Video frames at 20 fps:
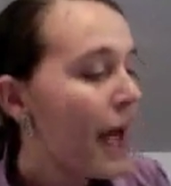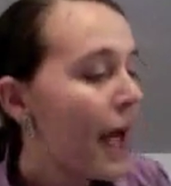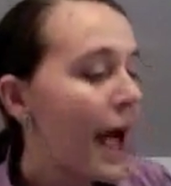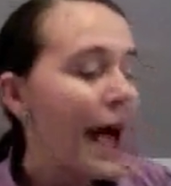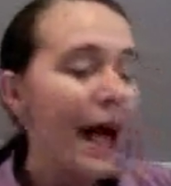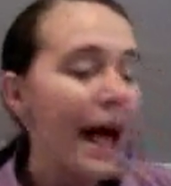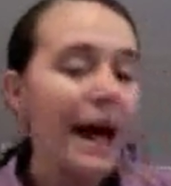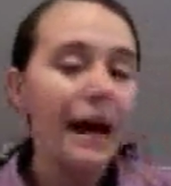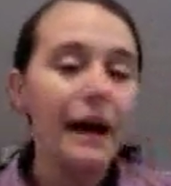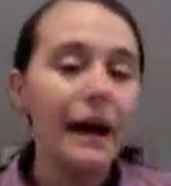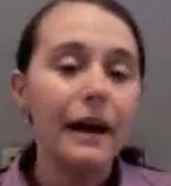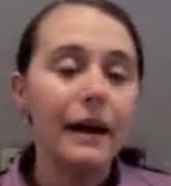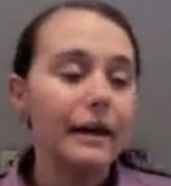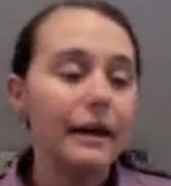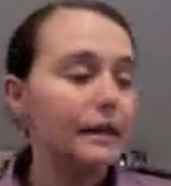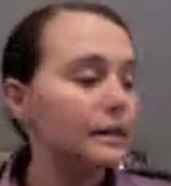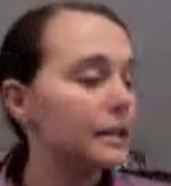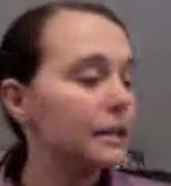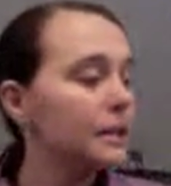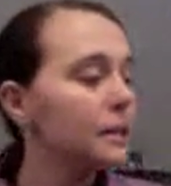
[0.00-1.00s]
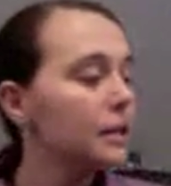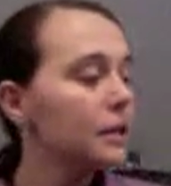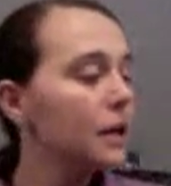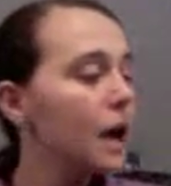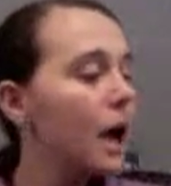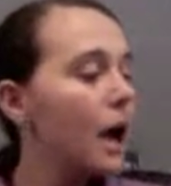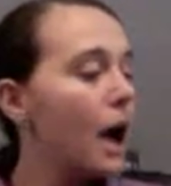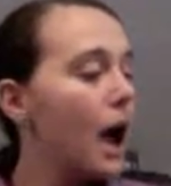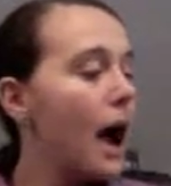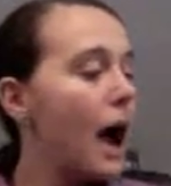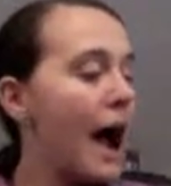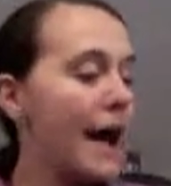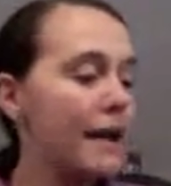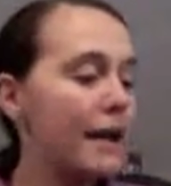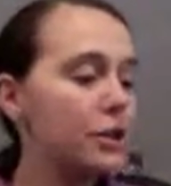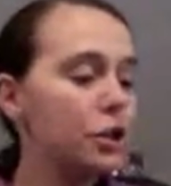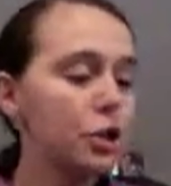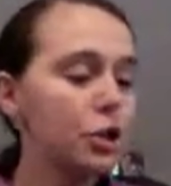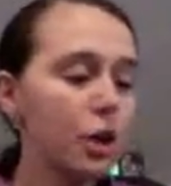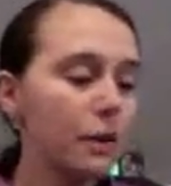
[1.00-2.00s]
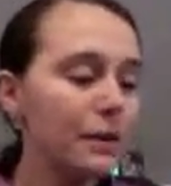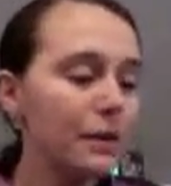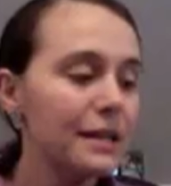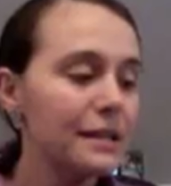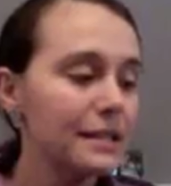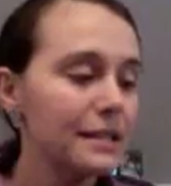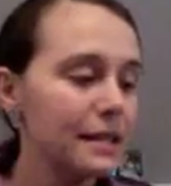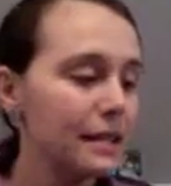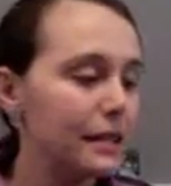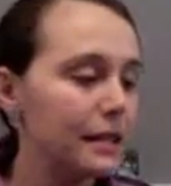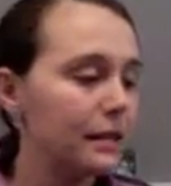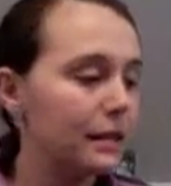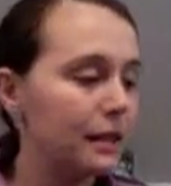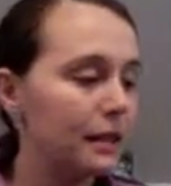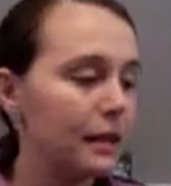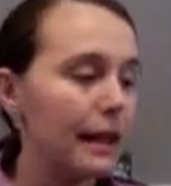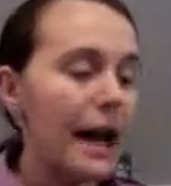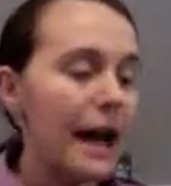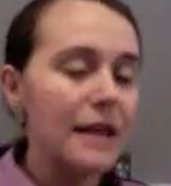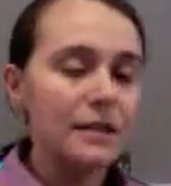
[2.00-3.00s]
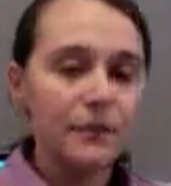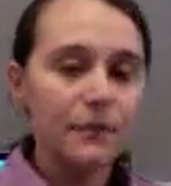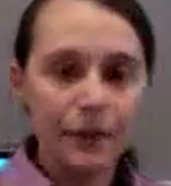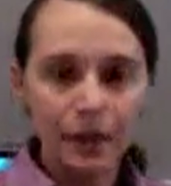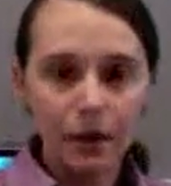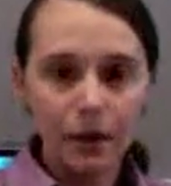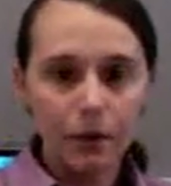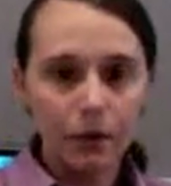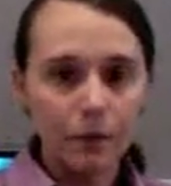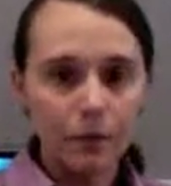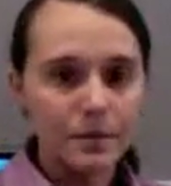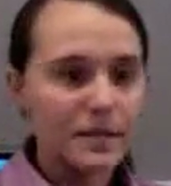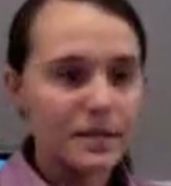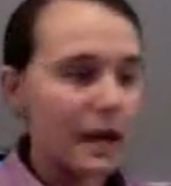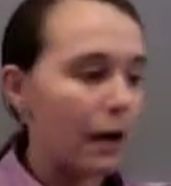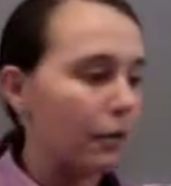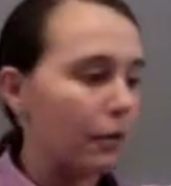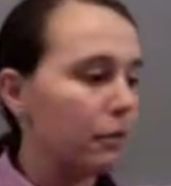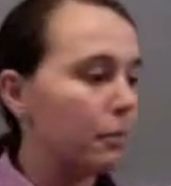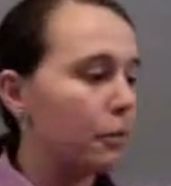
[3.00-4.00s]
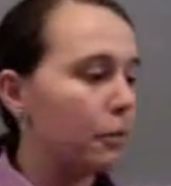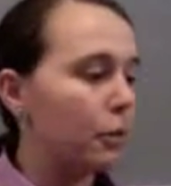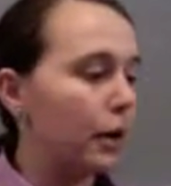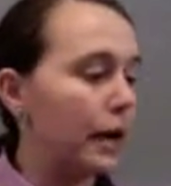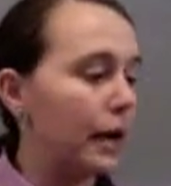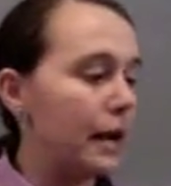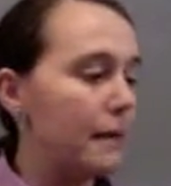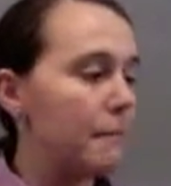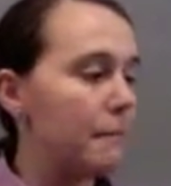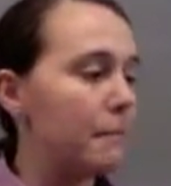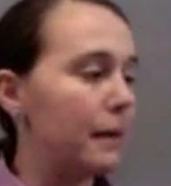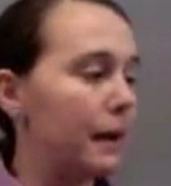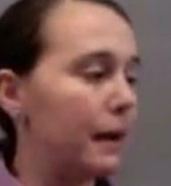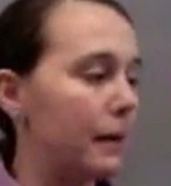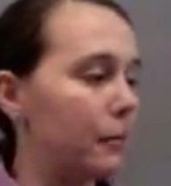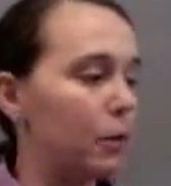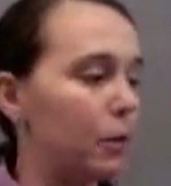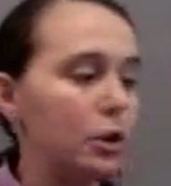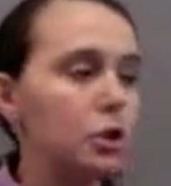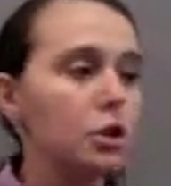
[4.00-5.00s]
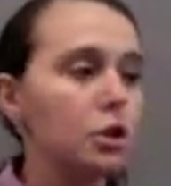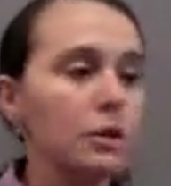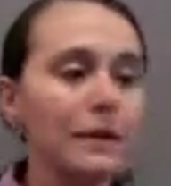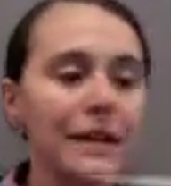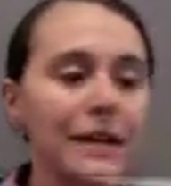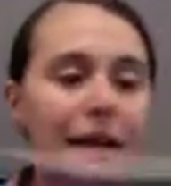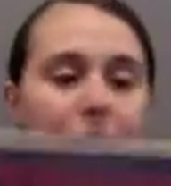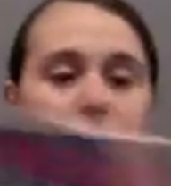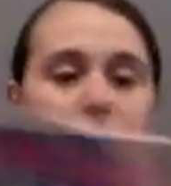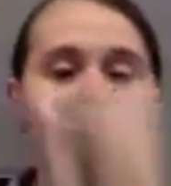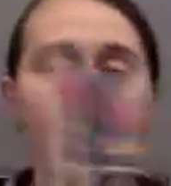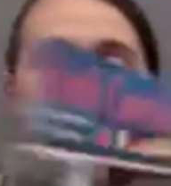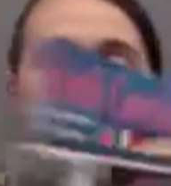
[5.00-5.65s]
And I showed this in the last video from South Point, but I'm going to show it again.